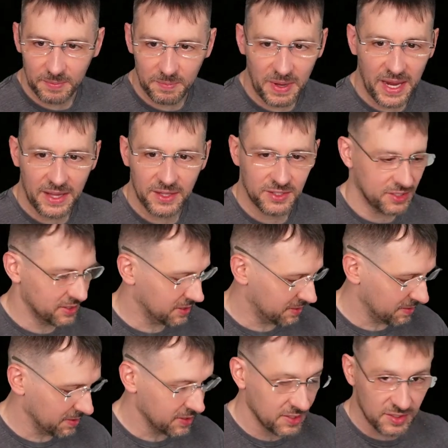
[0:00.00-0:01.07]
man, this
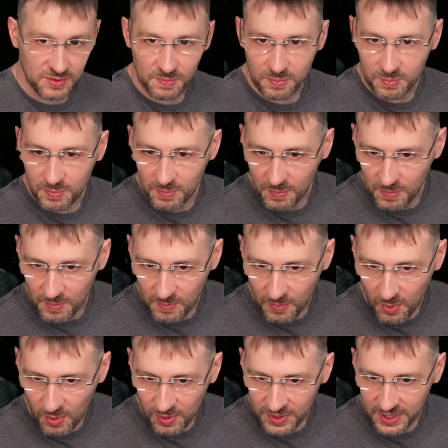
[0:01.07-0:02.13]
is
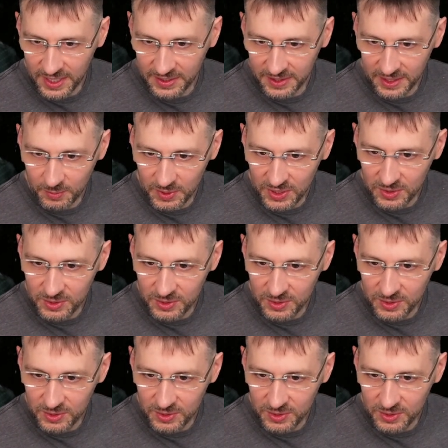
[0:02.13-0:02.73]
more than I think we